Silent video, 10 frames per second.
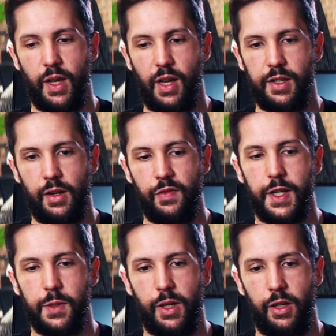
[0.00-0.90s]
as an
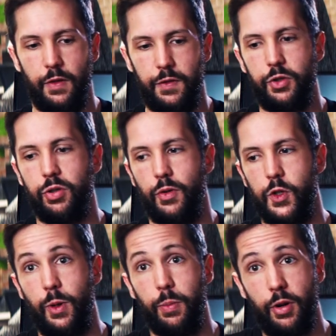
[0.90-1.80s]
investment in the future of
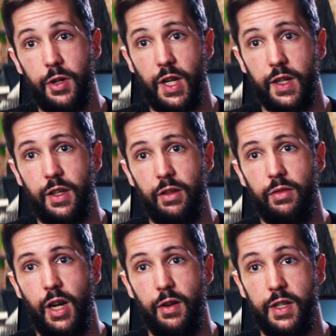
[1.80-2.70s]
Spur projects
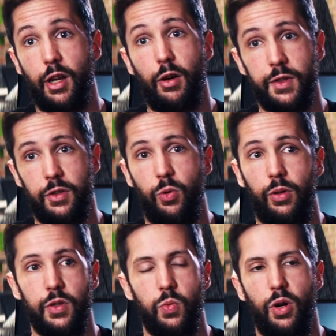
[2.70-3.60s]
and ourselves in
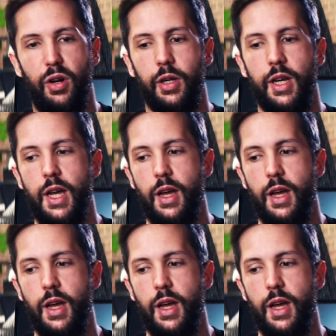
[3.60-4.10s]
doing this work,